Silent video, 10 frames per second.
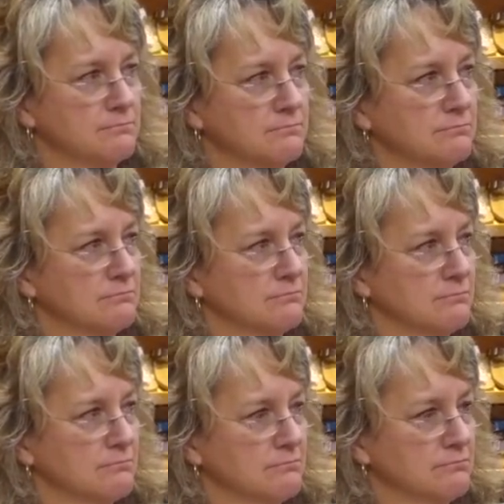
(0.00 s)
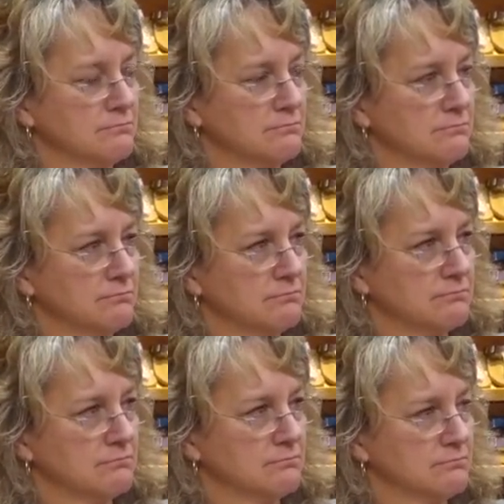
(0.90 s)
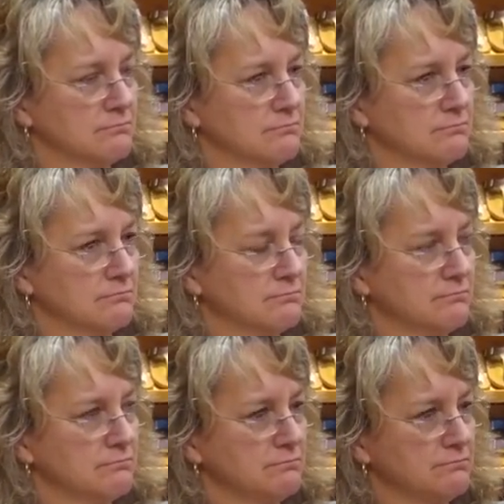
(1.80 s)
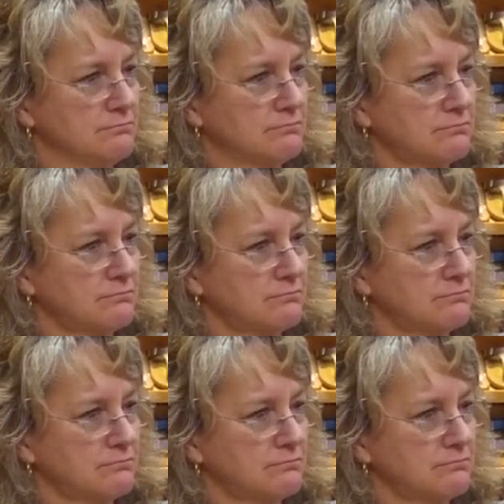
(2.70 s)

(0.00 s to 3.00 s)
[no speech]